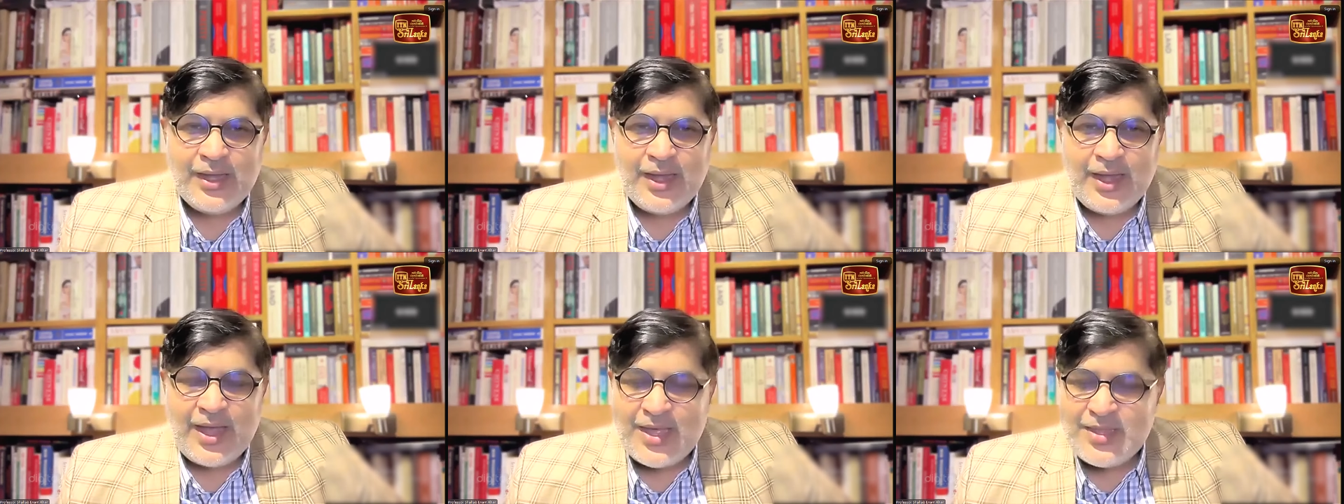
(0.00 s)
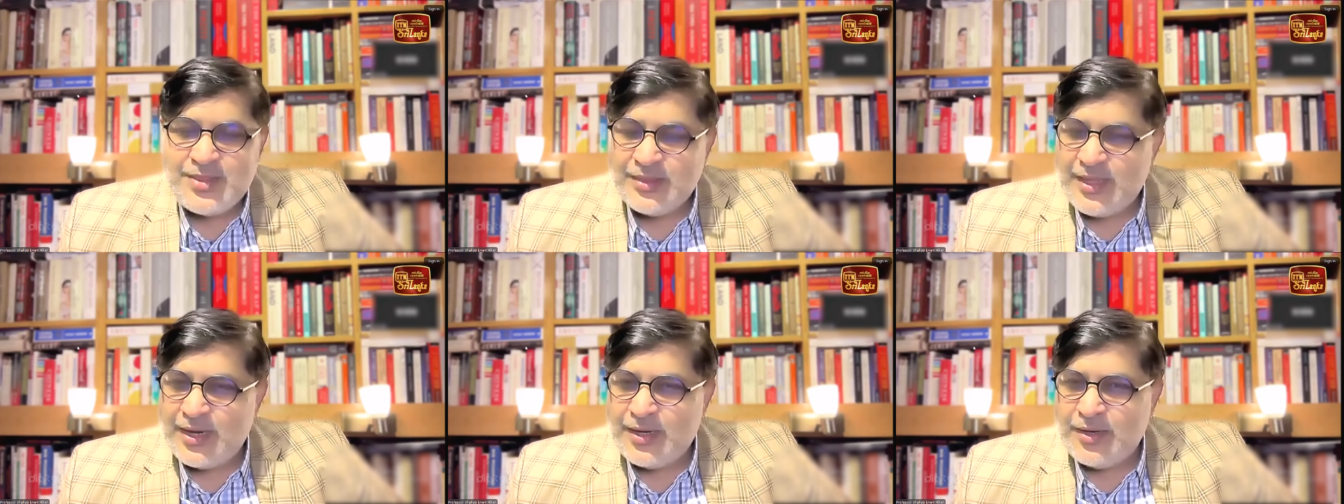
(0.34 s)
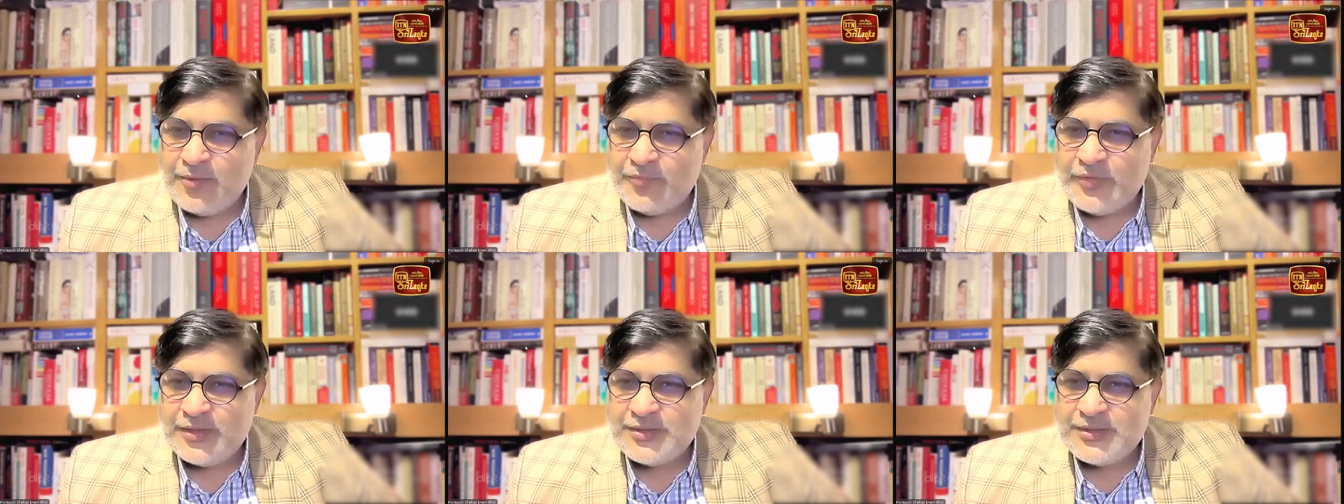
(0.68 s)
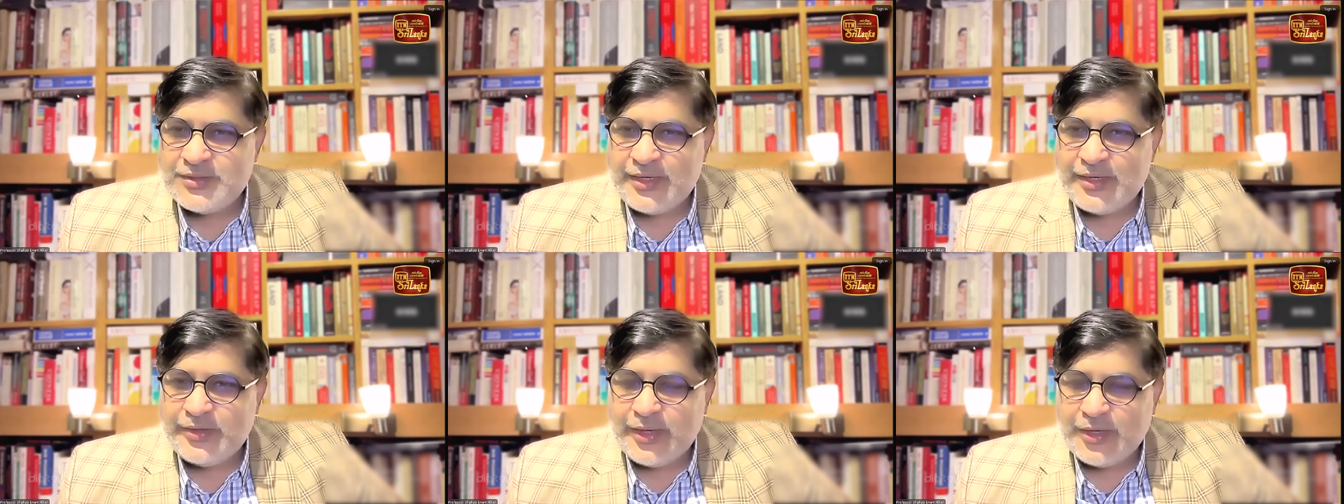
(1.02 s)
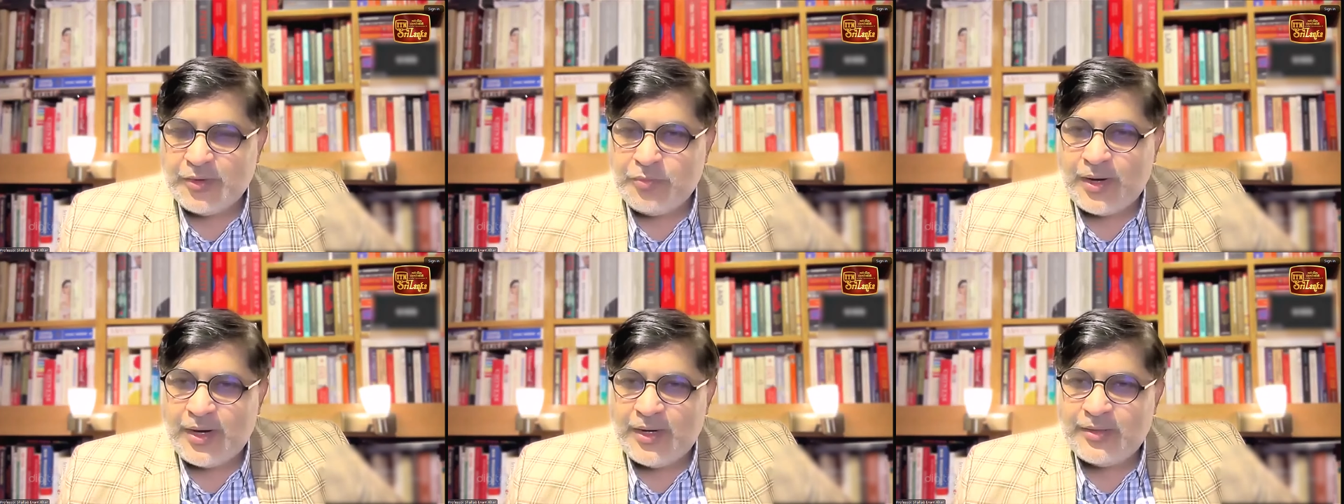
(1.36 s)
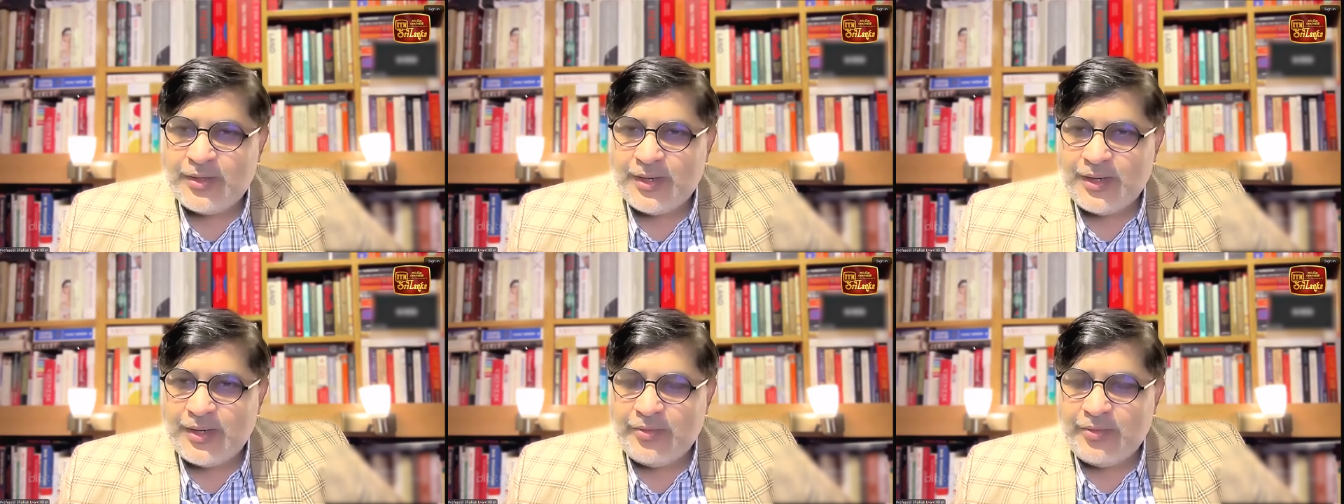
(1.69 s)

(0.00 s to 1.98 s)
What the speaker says: and then obviously required